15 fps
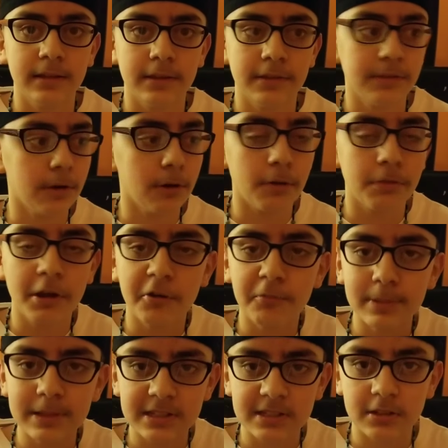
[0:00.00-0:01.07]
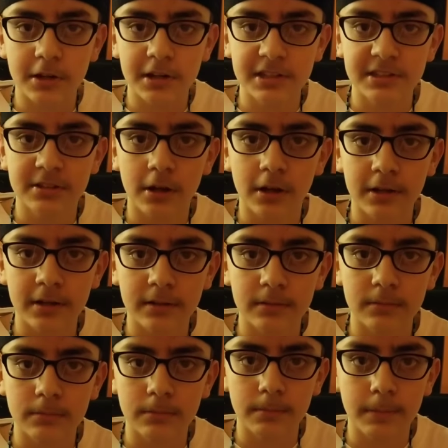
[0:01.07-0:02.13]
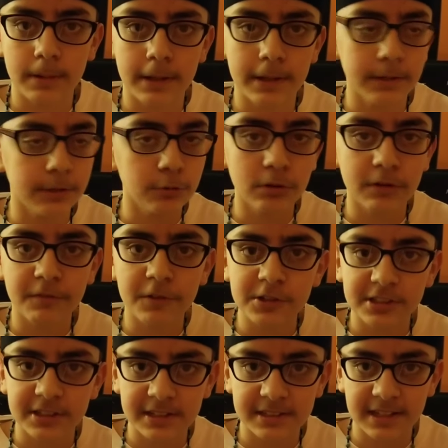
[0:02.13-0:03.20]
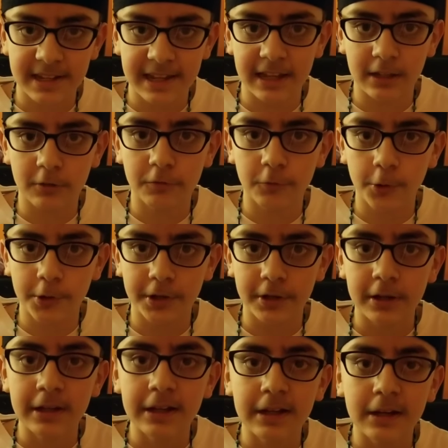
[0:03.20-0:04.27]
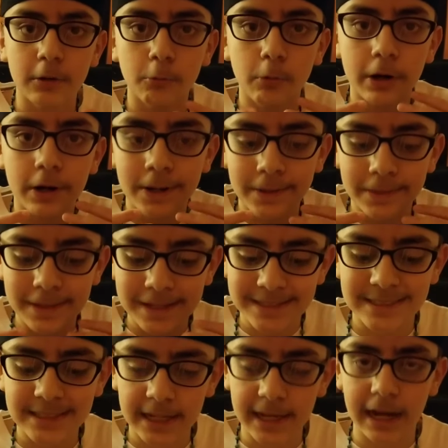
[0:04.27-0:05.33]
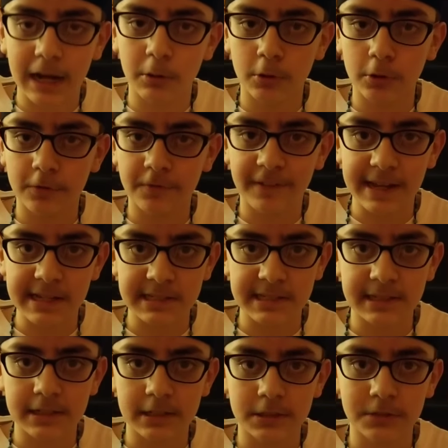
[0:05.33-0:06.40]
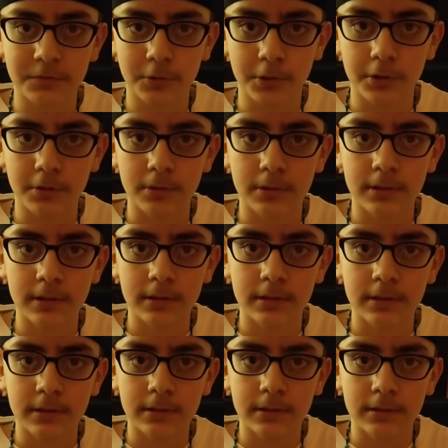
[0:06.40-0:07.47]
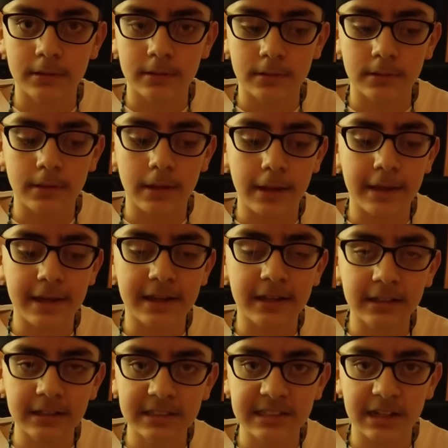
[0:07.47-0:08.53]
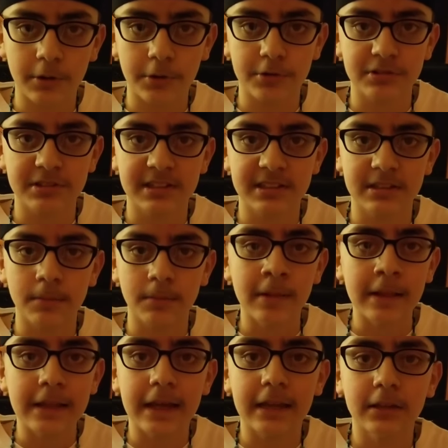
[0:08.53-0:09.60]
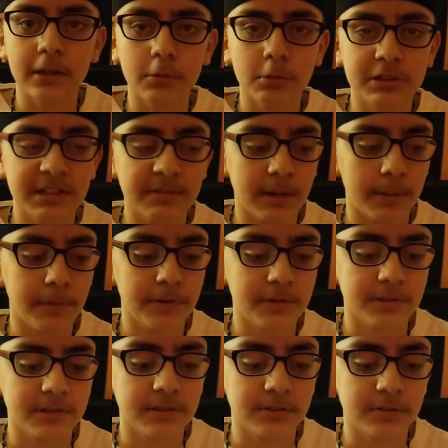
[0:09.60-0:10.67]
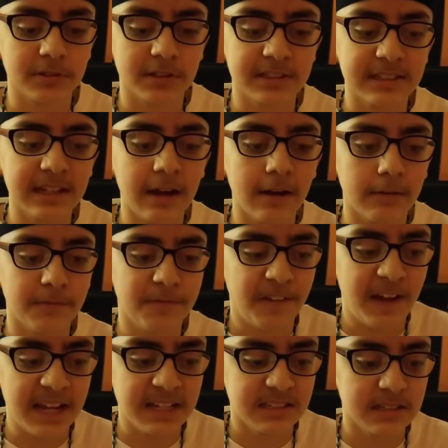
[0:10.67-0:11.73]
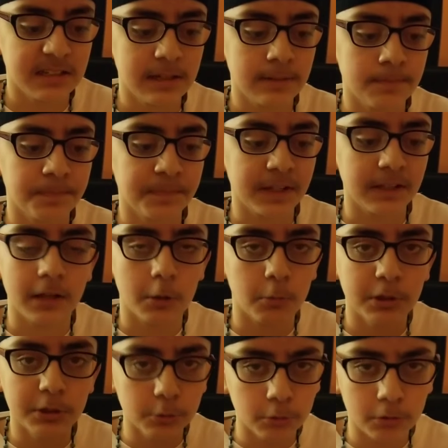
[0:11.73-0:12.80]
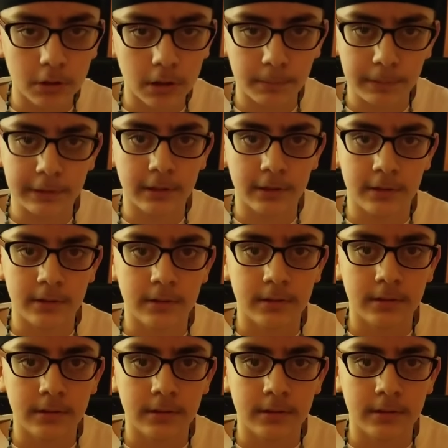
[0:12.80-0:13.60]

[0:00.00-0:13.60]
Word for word: there, there have been studies done in universities in California where they say how good fasting is for you. It cleans out your system. And like we're saying, my brothers and sisters, it's not fasting like we do in Ramadan